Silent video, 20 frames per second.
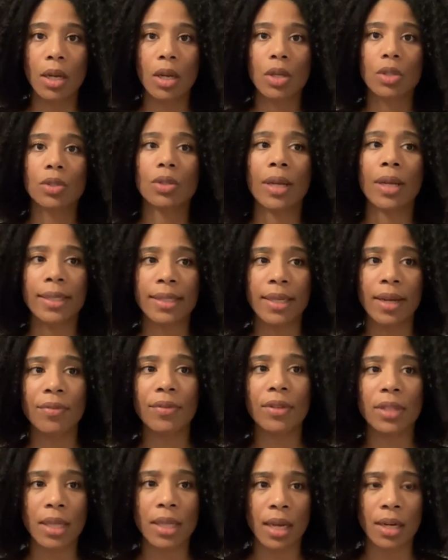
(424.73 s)
So I
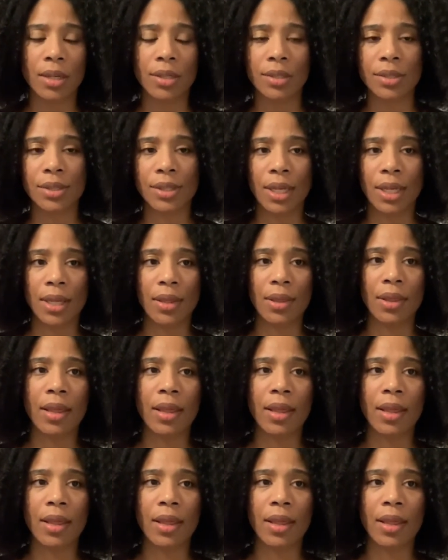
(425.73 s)
definitely understand